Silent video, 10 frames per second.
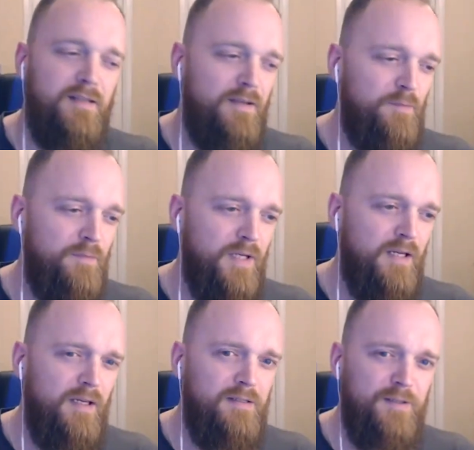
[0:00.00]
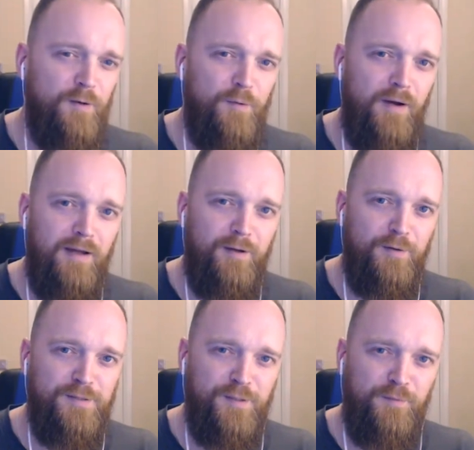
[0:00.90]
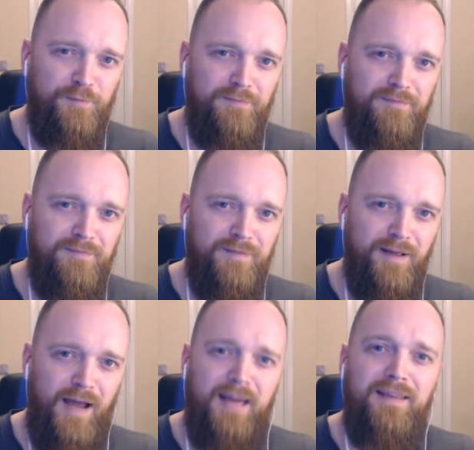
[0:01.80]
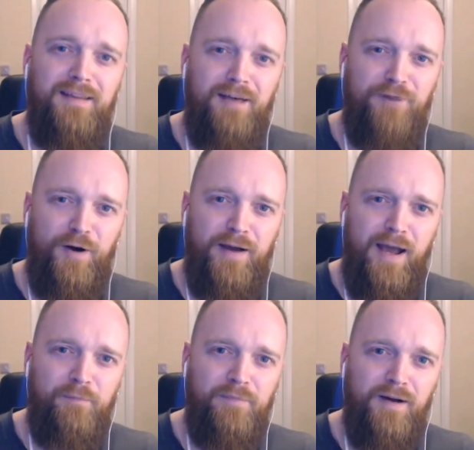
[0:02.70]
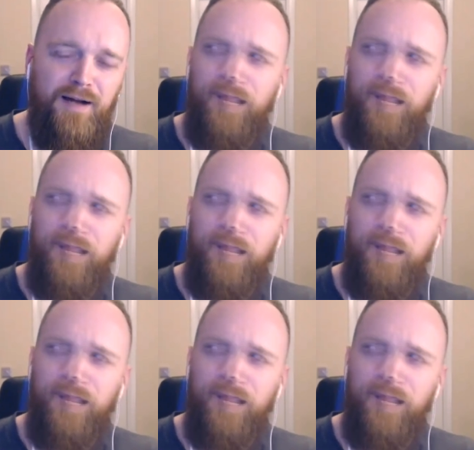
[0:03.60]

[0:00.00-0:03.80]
um, cogito ergo sum uh, I think yeah, they're 4am. So I, I